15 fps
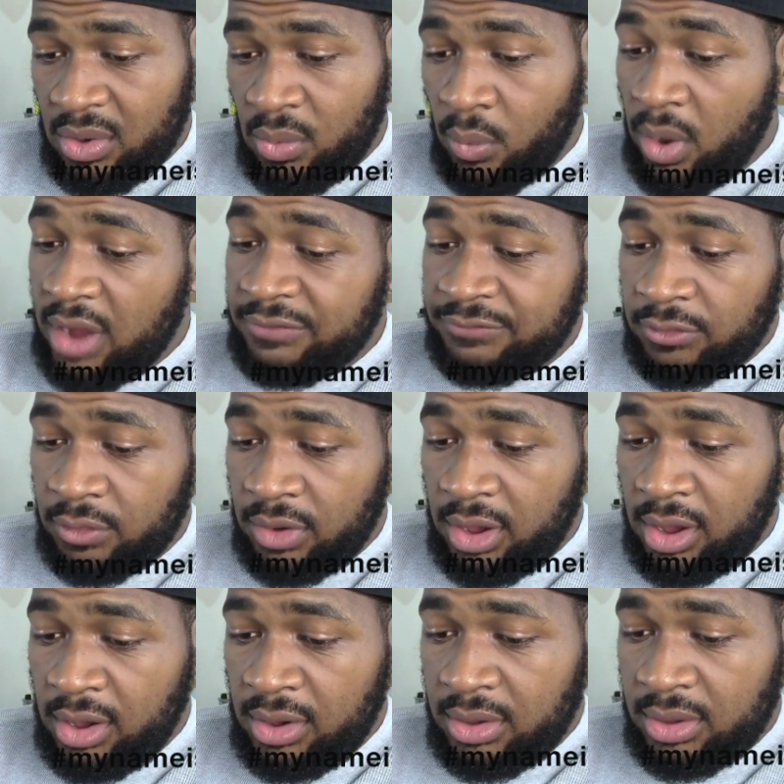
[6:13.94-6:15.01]
One for
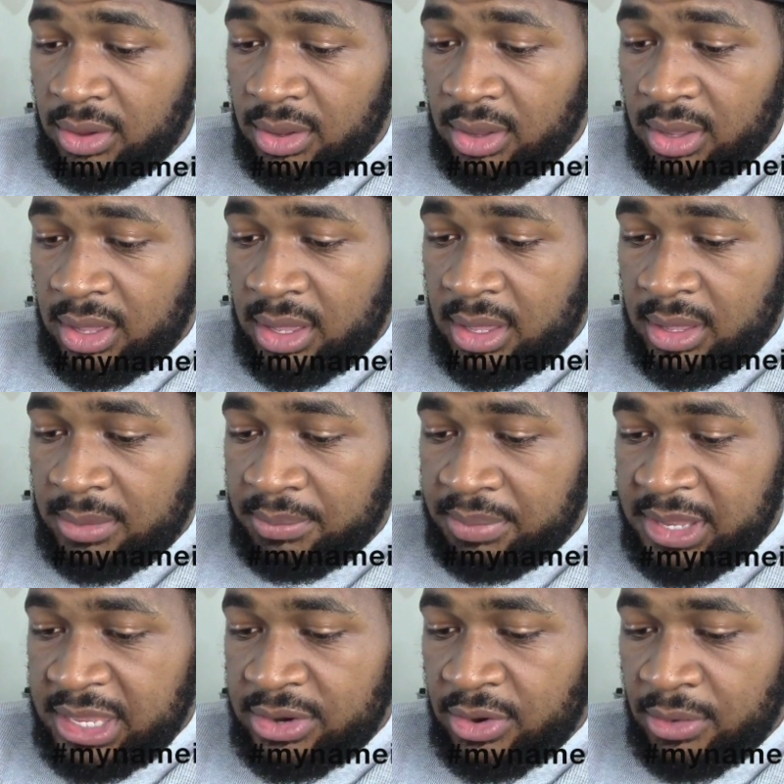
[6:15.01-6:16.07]
All,
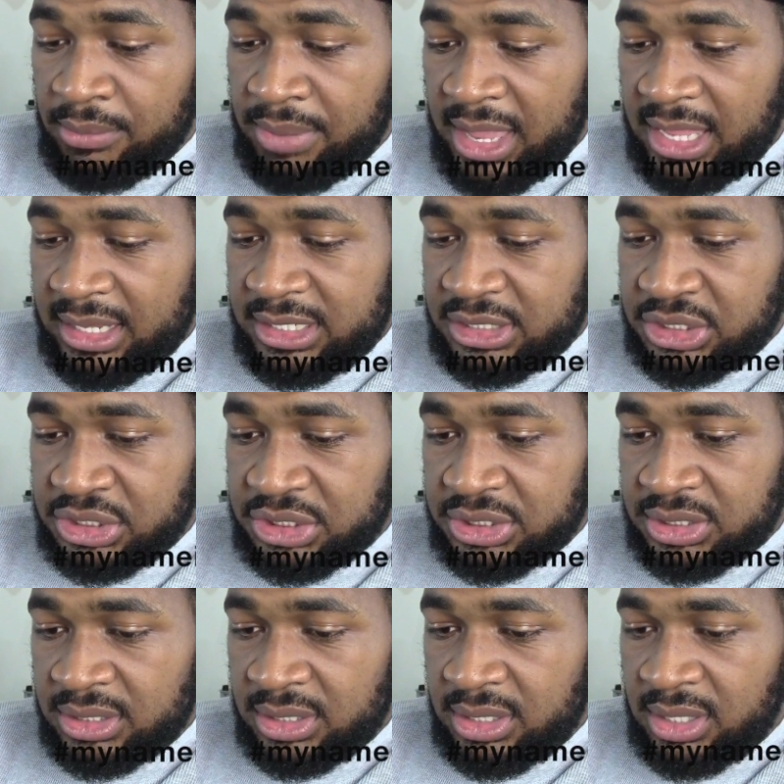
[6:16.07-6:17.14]
Peter Baelish,